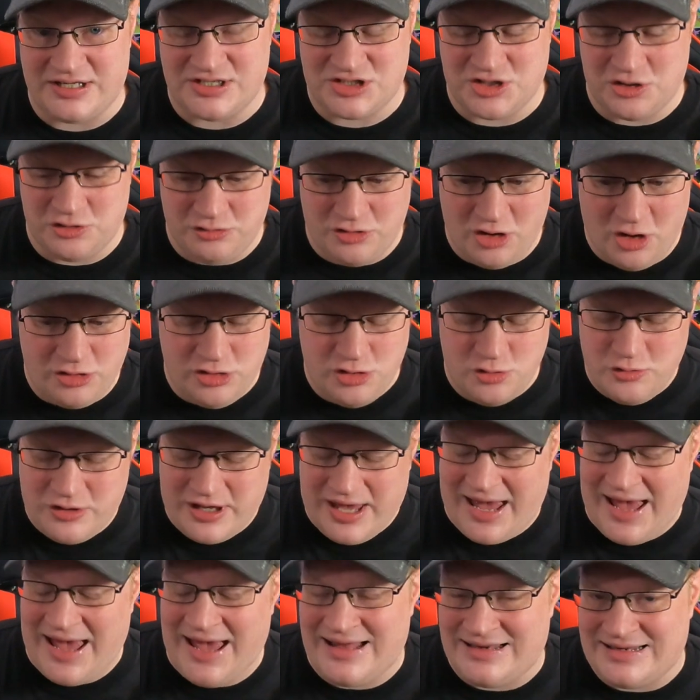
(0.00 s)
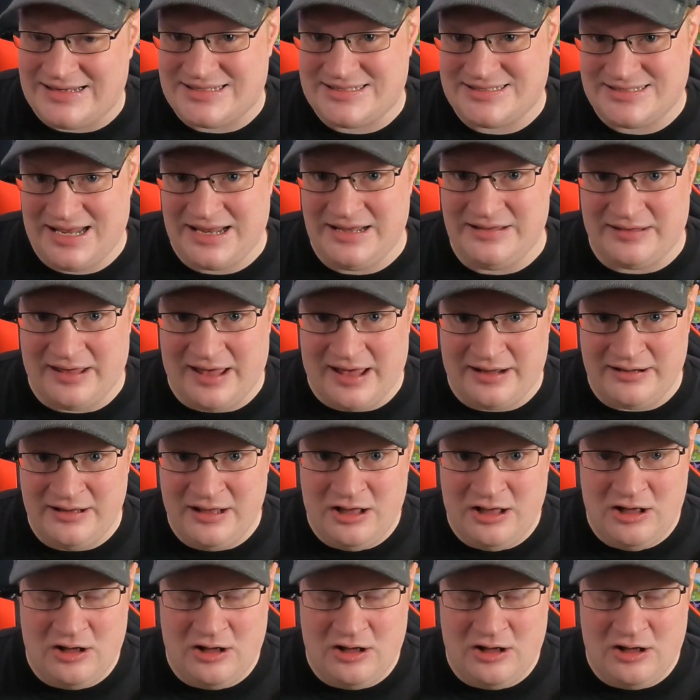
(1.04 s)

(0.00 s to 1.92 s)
So, no, you can't say that.